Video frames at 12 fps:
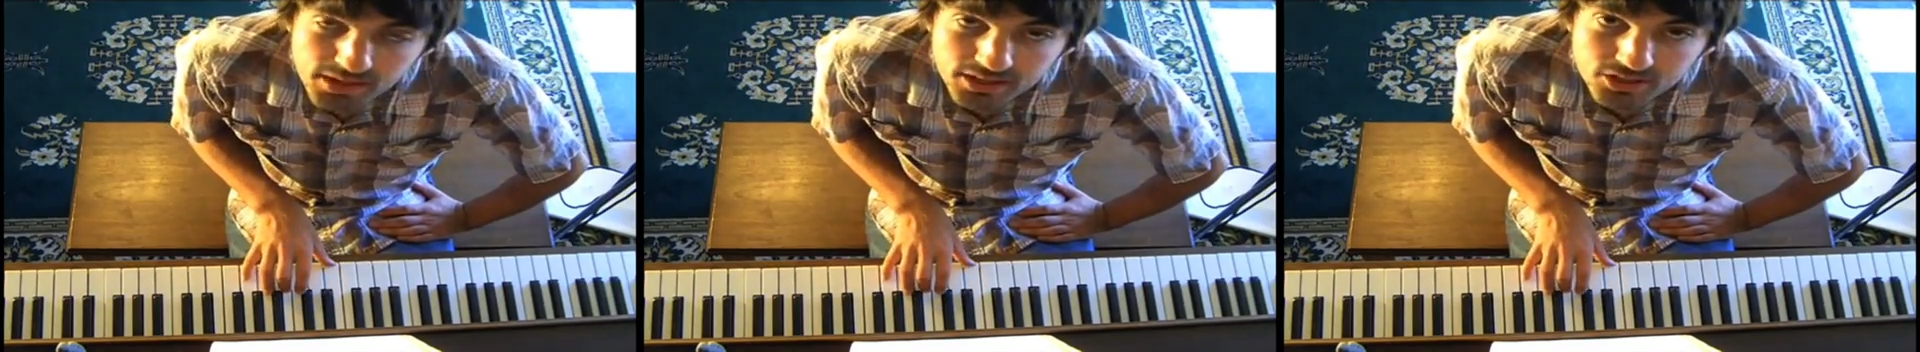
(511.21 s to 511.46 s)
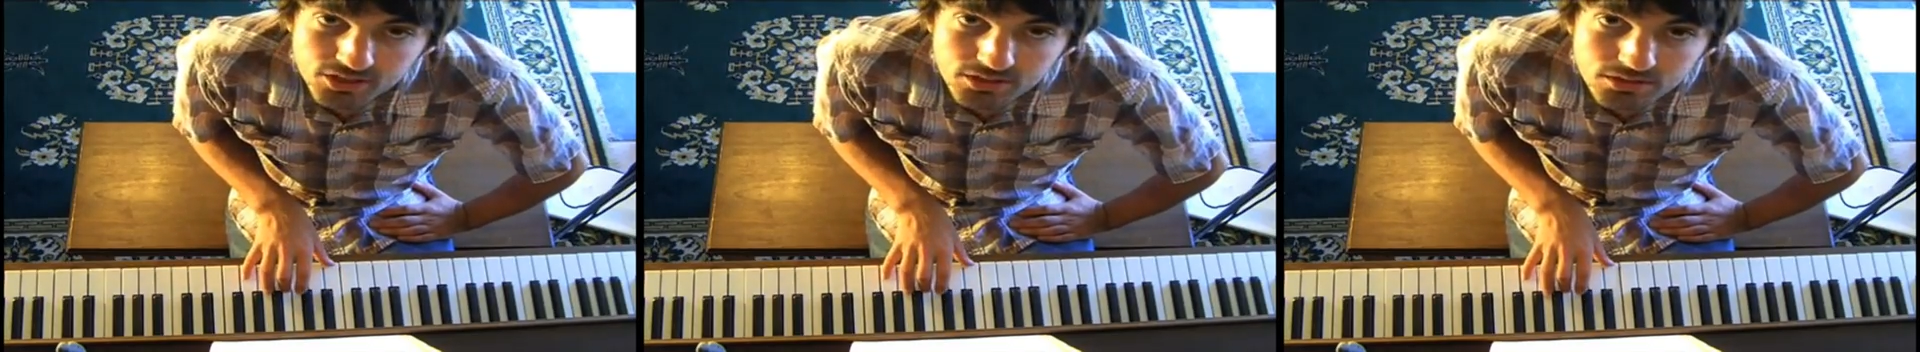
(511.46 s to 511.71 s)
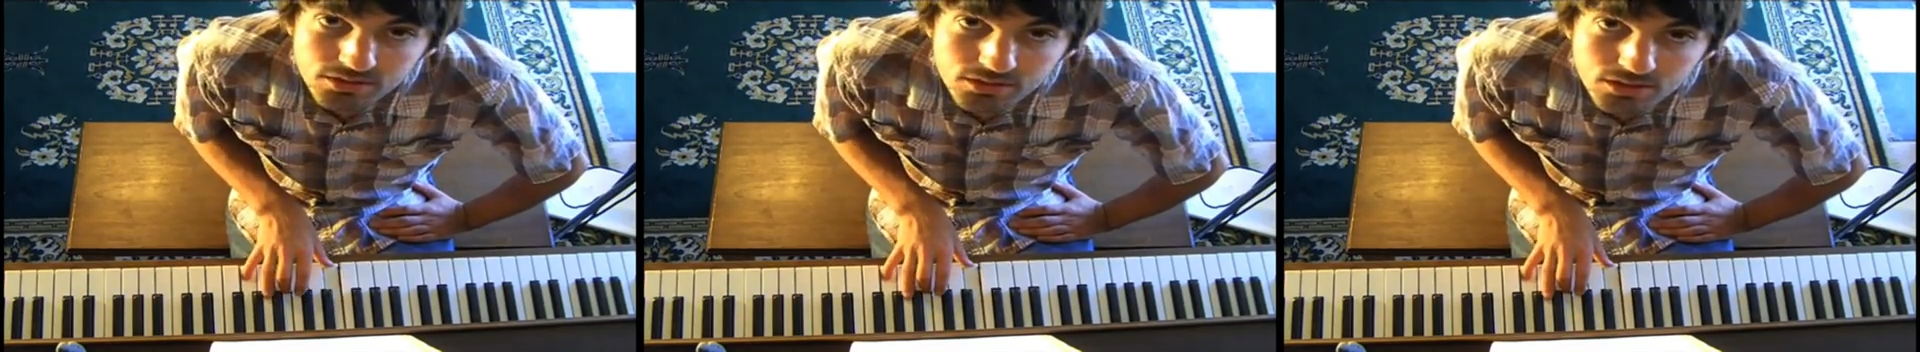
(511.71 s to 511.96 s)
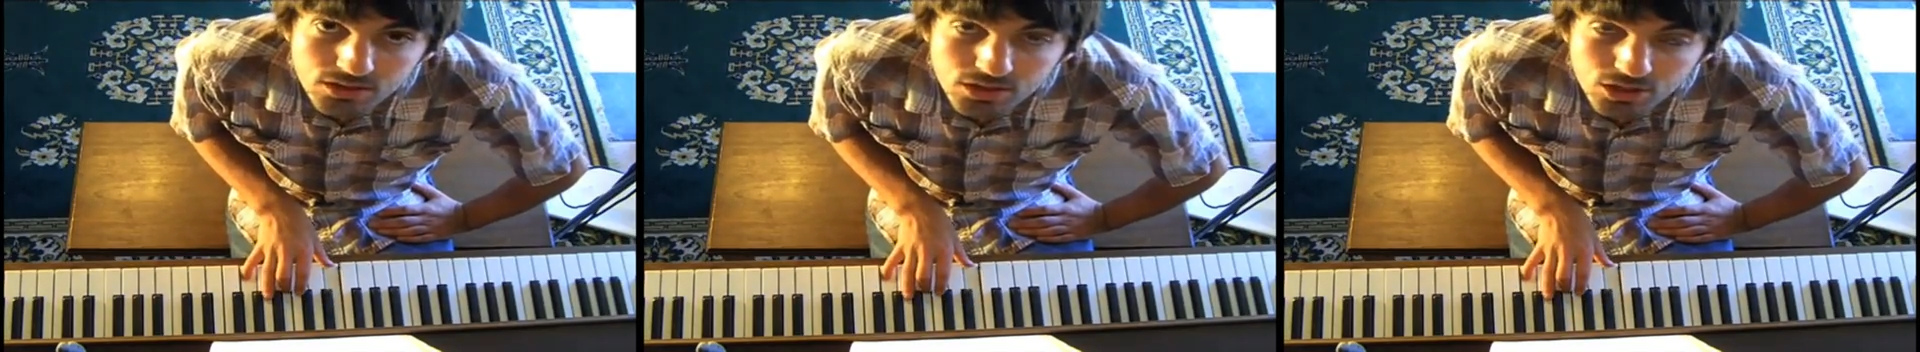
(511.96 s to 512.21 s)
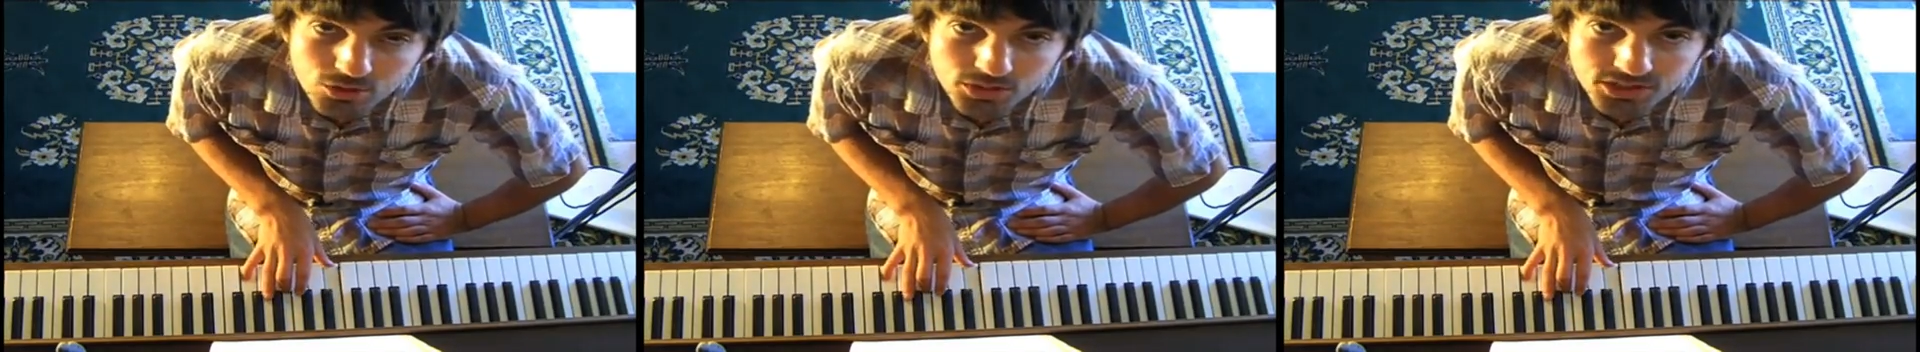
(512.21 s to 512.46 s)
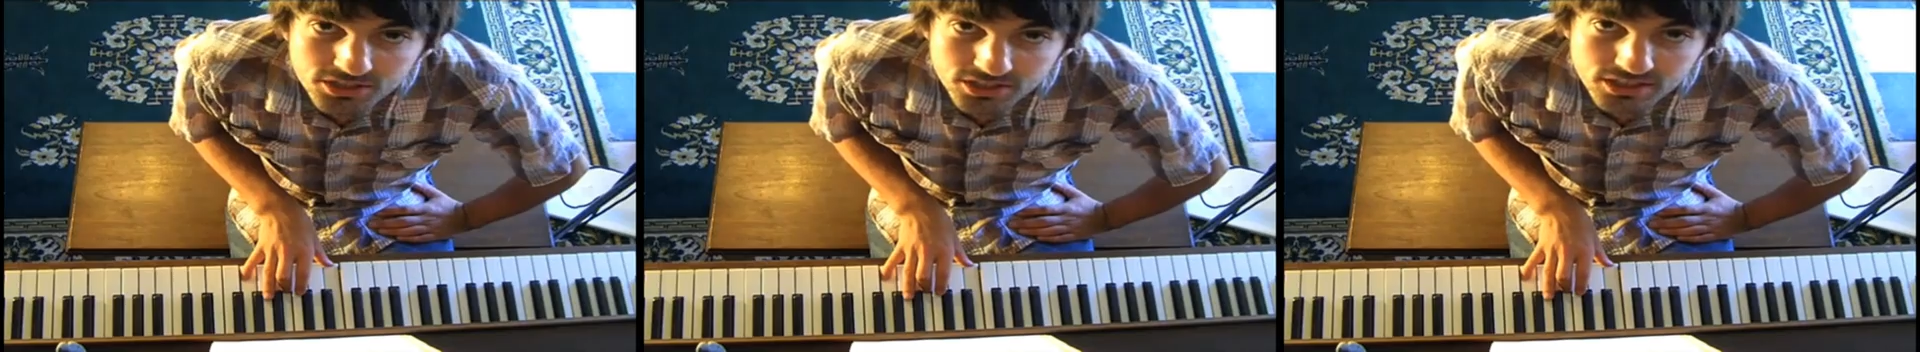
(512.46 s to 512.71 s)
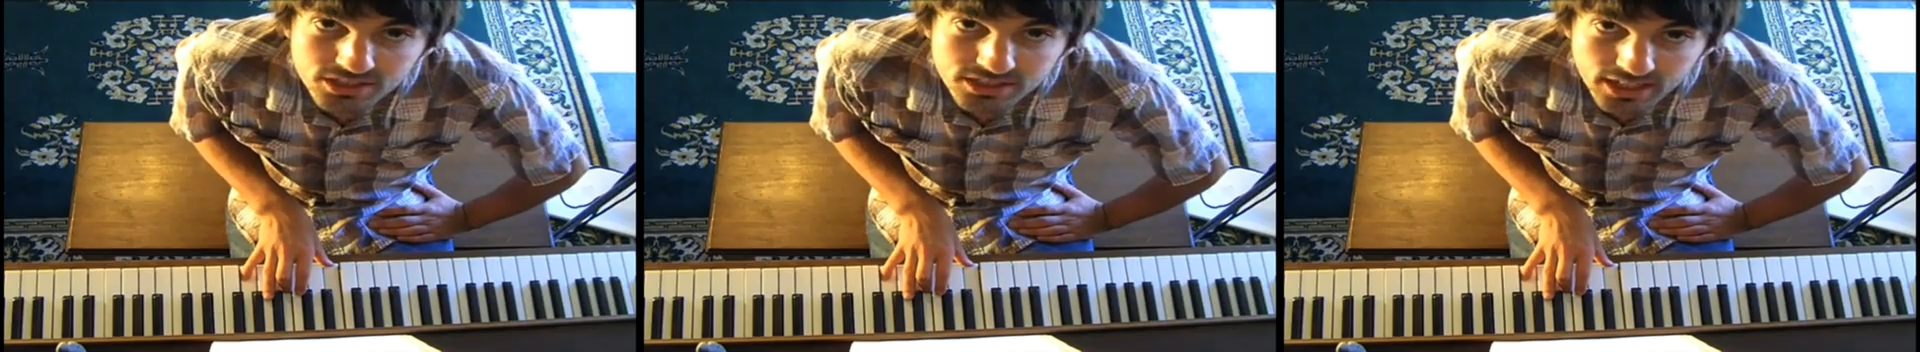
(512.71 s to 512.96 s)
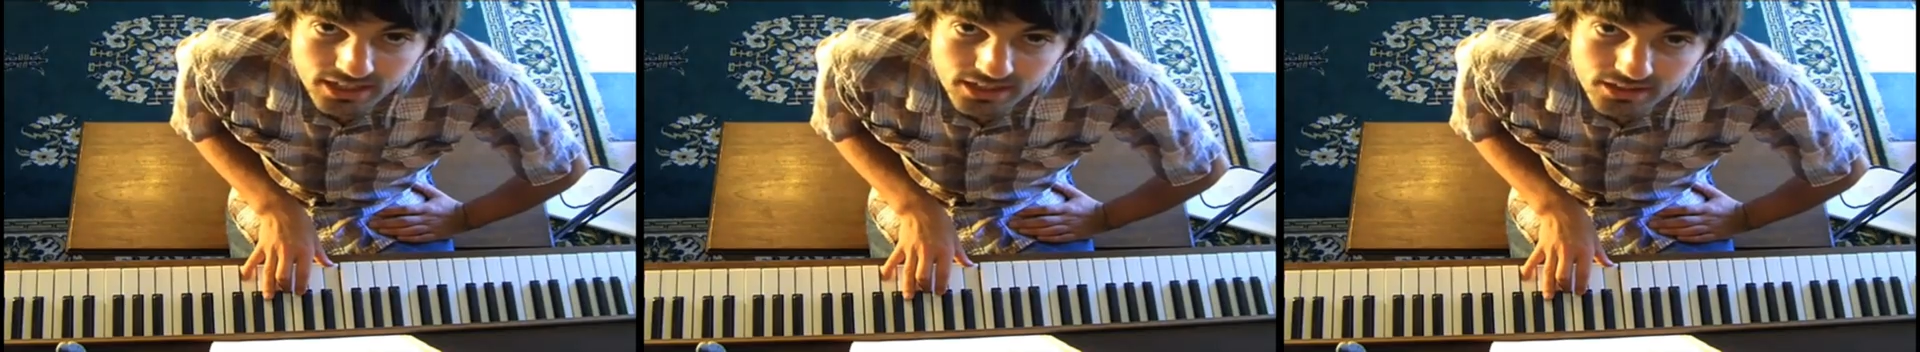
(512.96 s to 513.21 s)
major, which is in the
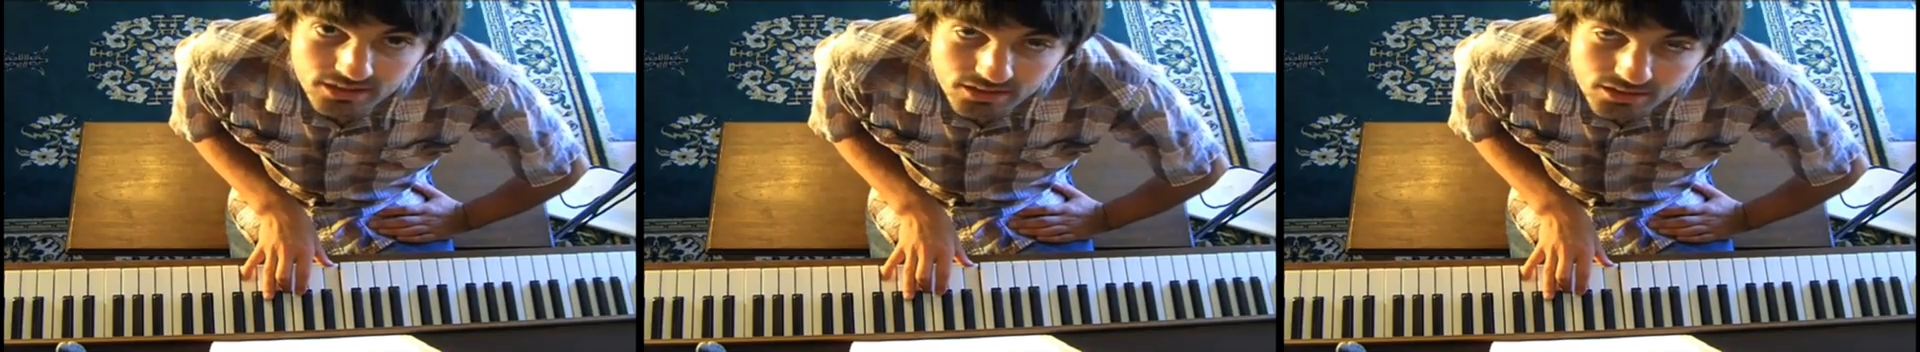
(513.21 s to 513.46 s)
second